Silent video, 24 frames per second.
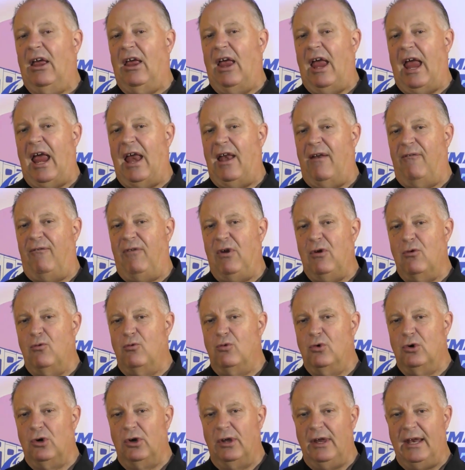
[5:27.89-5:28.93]
And if you
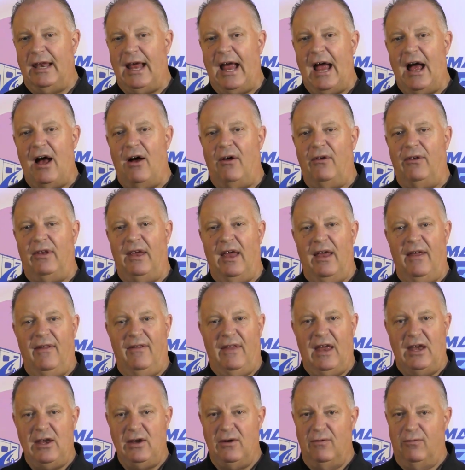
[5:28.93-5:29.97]
rule it out,
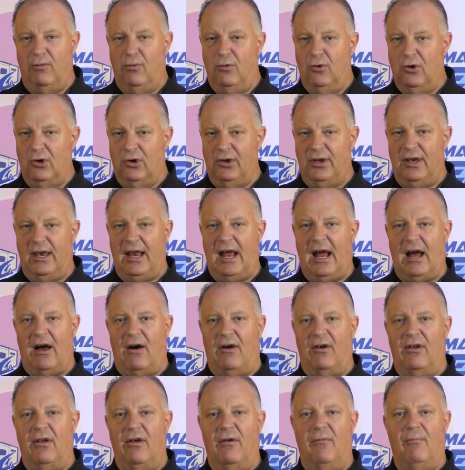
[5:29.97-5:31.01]
then you've ruled it
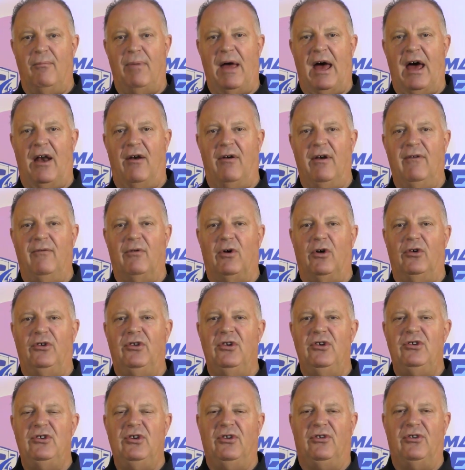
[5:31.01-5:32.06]
out. Battery
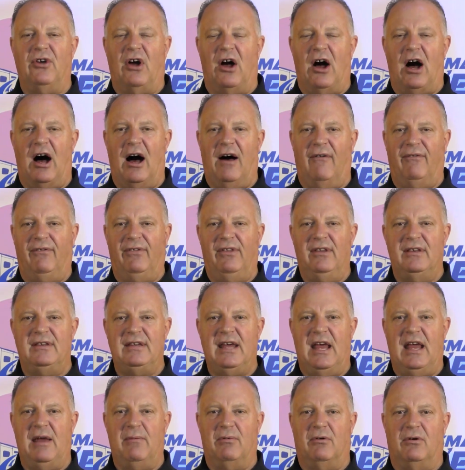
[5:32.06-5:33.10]
voltage is off the
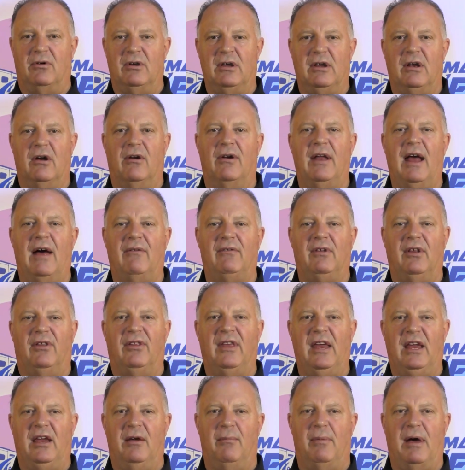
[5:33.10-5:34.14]
table. You don't have to
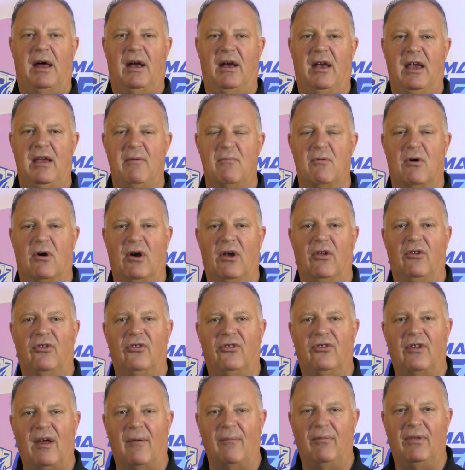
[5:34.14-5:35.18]
think about it anymore. It's
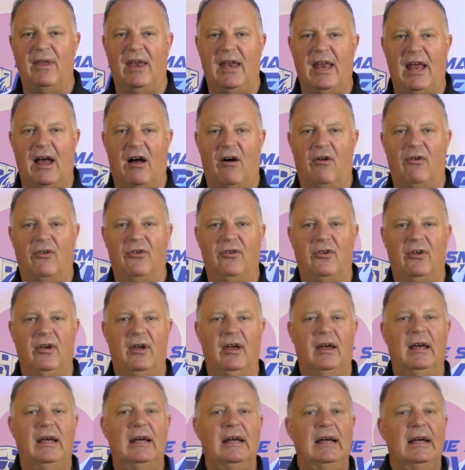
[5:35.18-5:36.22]
something else.
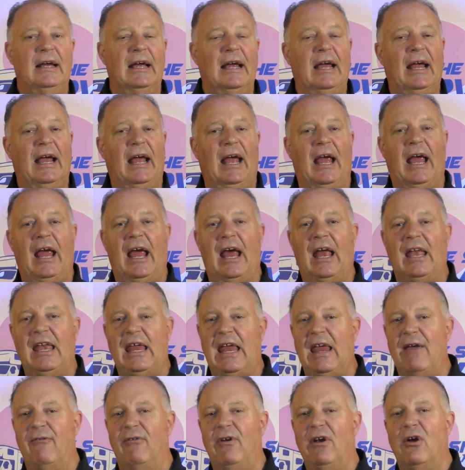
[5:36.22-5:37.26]
And
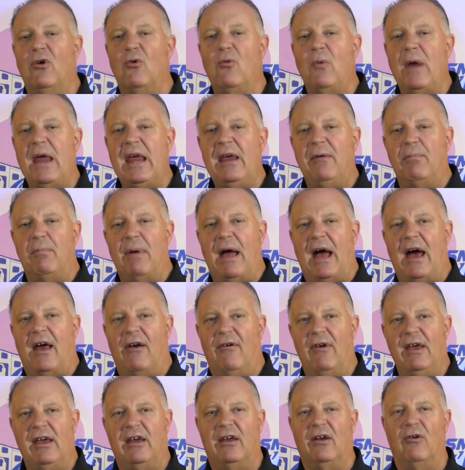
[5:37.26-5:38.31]
even a weak
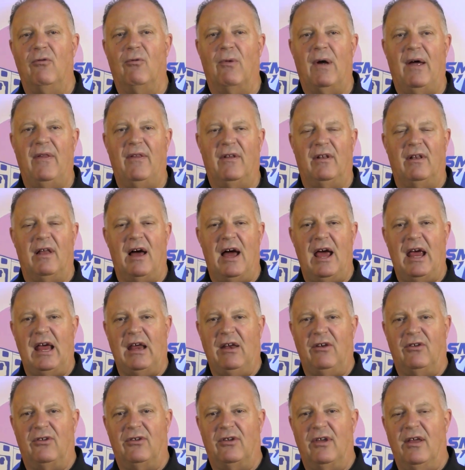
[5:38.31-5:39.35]
battery can run the
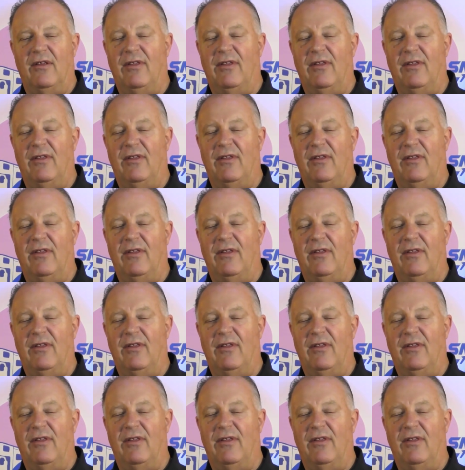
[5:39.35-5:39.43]
lights.